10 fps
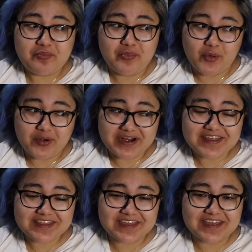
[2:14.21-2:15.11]

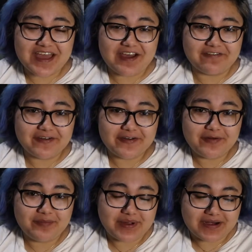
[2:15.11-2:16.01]
boring thing
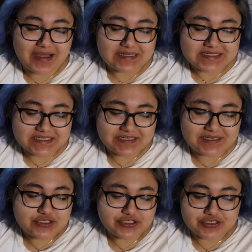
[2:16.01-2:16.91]
ever, but I did
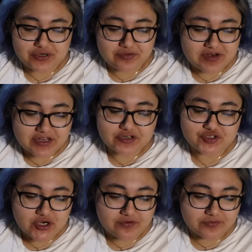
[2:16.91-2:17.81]
it to show that I can
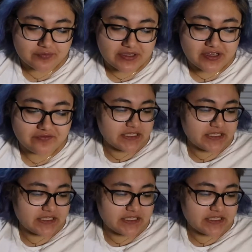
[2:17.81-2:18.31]
draw from life.